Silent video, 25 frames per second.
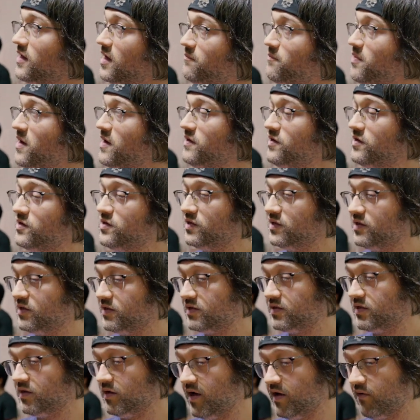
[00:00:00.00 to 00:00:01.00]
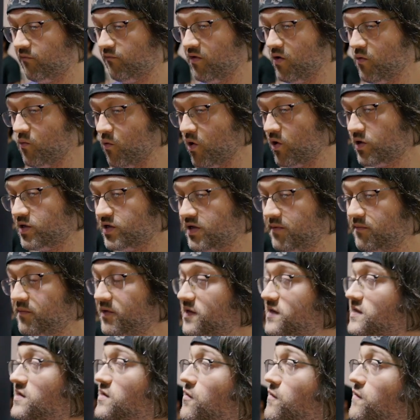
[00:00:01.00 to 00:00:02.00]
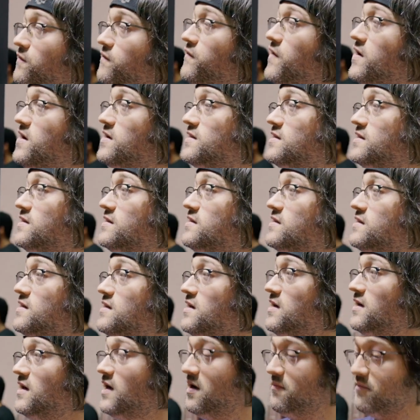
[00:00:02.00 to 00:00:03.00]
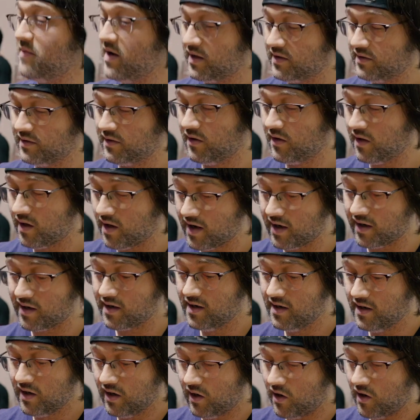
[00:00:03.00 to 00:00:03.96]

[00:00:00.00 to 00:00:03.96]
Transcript: appendages to like rework some of the stone faces and make little like